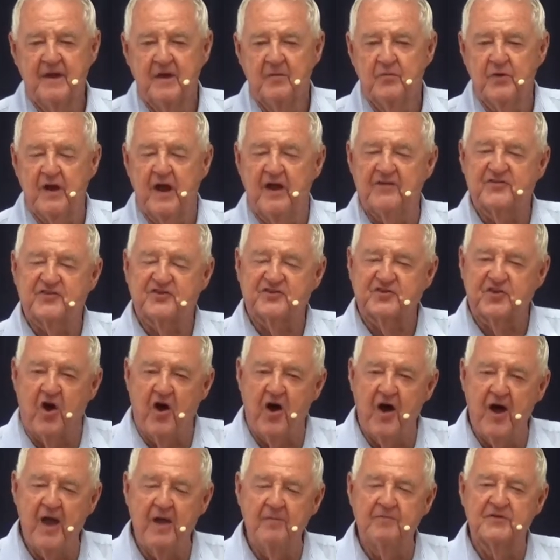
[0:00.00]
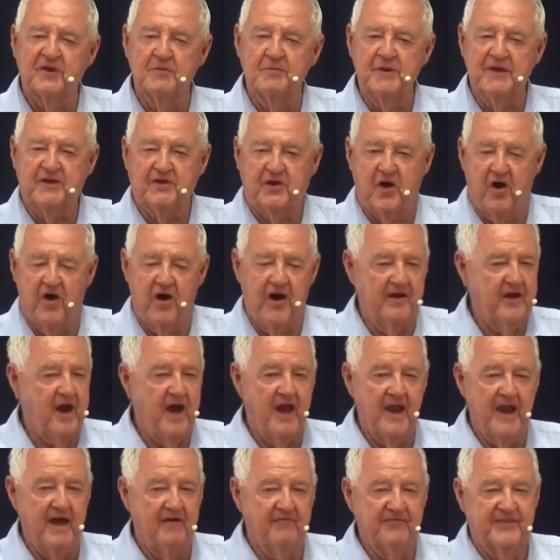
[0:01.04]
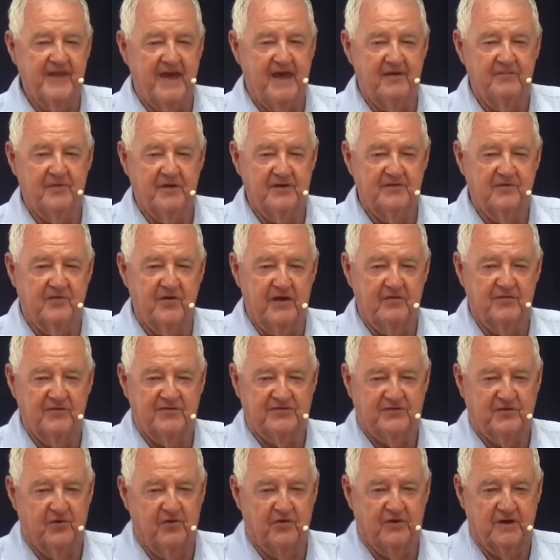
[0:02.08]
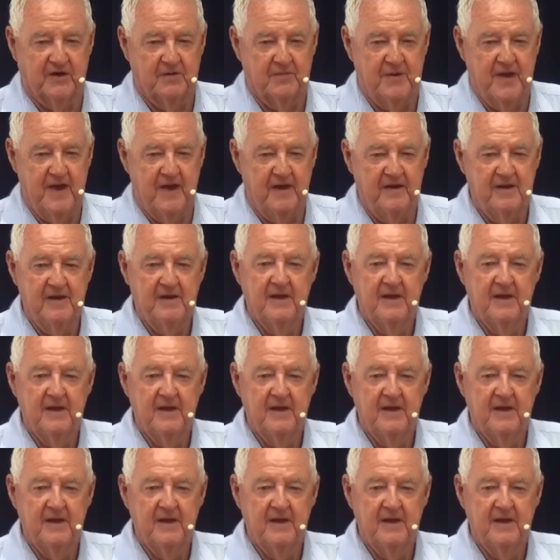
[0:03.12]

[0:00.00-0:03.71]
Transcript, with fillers: It's time to be kind. I love that, what Greg was talking about.